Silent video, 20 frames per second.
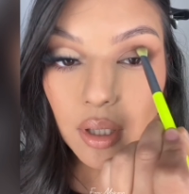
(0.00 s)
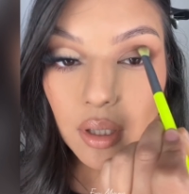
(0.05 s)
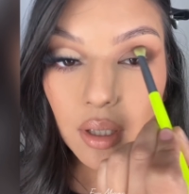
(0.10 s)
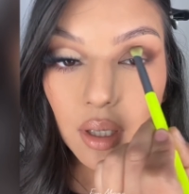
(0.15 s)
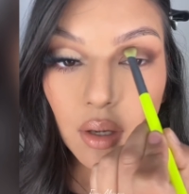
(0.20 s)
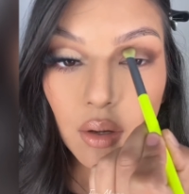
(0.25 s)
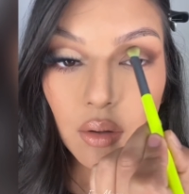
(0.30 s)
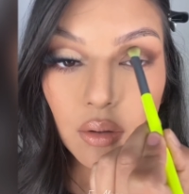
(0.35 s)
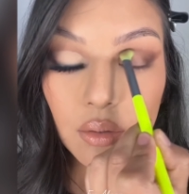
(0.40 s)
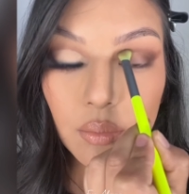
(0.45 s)

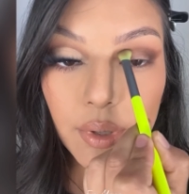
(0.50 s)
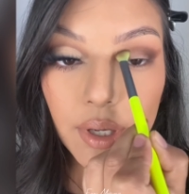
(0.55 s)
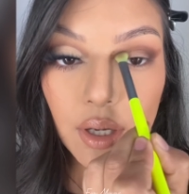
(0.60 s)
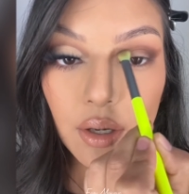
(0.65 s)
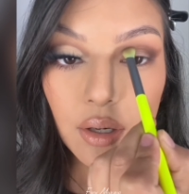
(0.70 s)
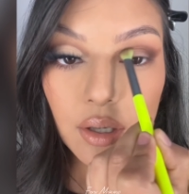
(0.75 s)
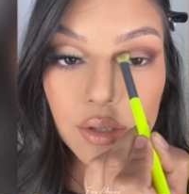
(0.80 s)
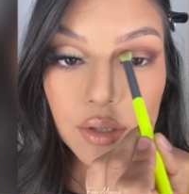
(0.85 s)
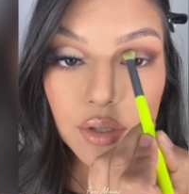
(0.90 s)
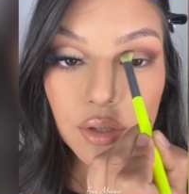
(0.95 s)
All the way
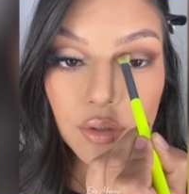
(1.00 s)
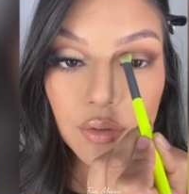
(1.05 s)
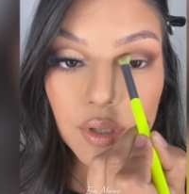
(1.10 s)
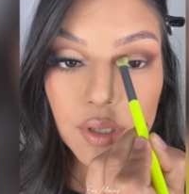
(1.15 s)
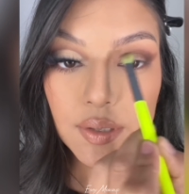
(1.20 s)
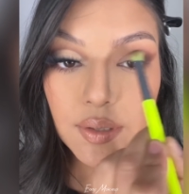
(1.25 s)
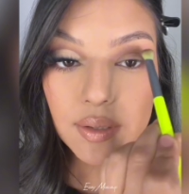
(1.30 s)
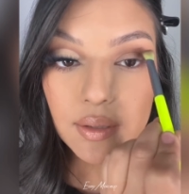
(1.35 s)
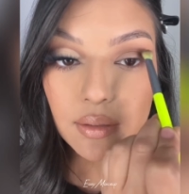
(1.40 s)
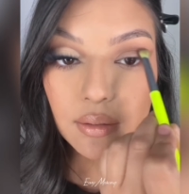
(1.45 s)
across your
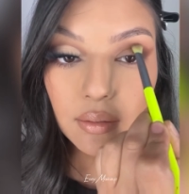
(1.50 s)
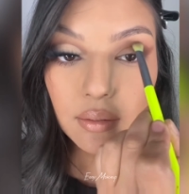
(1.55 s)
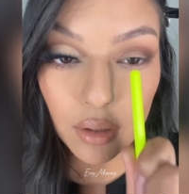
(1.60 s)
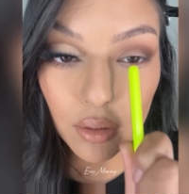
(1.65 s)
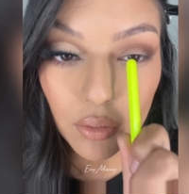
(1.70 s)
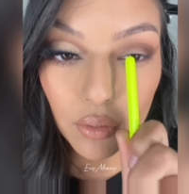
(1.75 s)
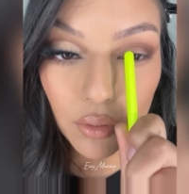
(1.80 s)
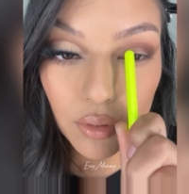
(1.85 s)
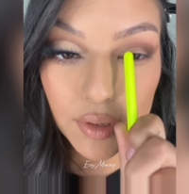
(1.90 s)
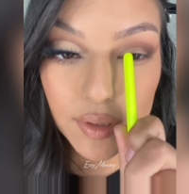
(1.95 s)
crease
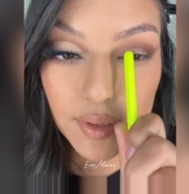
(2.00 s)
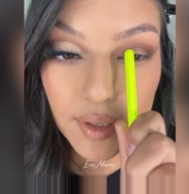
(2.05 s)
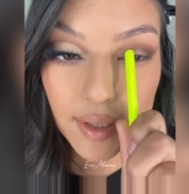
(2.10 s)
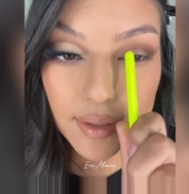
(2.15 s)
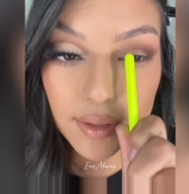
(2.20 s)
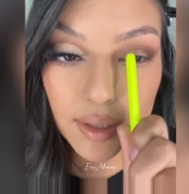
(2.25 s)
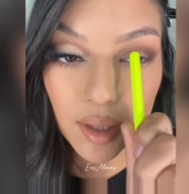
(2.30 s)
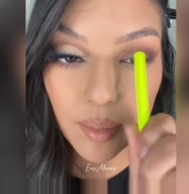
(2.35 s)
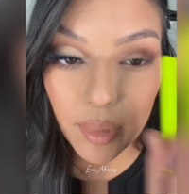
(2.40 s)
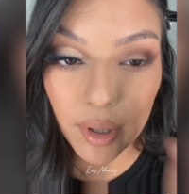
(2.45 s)
or
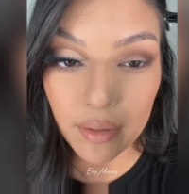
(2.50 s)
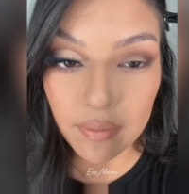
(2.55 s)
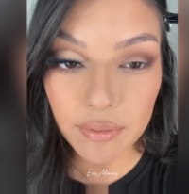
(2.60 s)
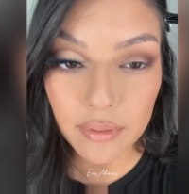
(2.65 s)
slightly above.